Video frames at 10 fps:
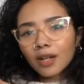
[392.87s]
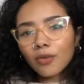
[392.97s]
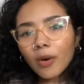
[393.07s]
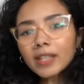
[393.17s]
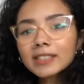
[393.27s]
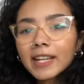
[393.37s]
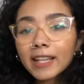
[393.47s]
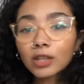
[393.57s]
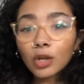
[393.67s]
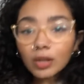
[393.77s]
Why does
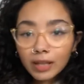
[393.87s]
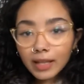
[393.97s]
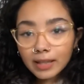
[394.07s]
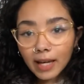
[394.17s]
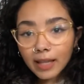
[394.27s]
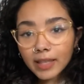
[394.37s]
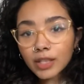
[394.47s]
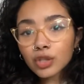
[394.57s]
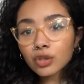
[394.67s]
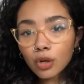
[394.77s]
that look like that?
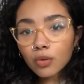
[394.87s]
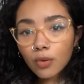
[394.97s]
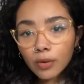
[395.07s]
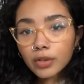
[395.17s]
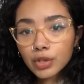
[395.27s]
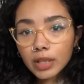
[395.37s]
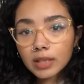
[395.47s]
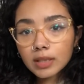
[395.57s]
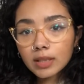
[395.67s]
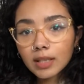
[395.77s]
That's so
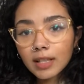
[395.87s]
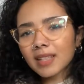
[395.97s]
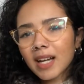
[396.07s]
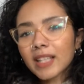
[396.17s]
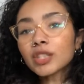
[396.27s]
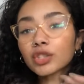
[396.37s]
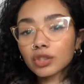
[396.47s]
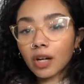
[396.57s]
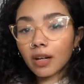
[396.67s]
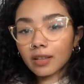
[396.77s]
gorgeous. It's a
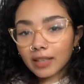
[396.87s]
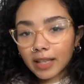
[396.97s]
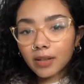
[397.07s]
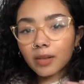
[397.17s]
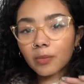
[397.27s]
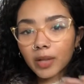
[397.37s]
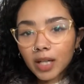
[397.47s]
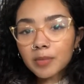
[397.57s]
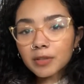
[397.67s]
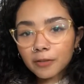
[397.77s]
start. Like when it
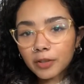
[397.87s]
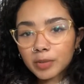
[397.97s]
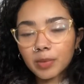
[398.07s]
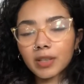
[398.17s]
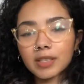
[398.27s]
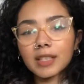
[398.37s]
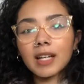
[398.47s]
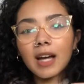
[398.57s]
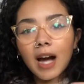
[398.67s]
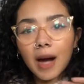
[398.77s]
comes to first books,
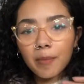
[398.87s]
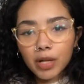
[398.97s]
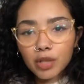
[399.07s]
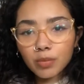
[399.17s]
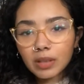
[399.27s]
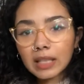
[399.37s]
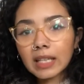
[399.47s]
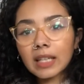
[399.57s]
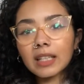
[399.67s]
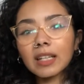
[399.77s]
I'm much more
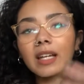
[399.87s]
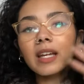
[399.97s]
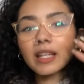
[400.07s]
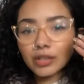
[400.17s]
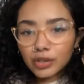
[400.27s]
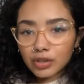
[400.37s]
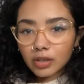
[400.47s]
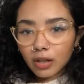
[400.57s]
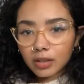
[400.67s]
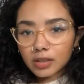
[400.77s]
lenient. It's a
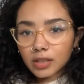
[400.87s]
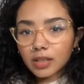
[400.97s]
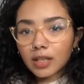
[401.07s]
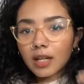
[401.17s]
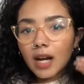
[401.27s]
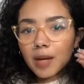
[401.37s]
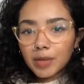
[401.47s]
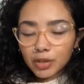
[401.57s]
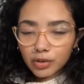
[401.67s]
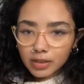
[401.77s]
start. I'm
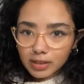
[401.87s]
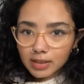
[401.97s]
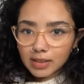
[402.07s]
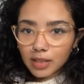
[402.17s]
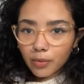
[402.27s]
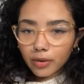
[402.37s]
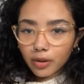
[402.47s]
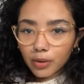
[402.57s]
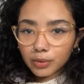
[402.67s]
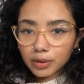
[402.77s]
interested to see where it
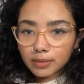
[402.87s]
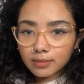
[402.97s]
goes.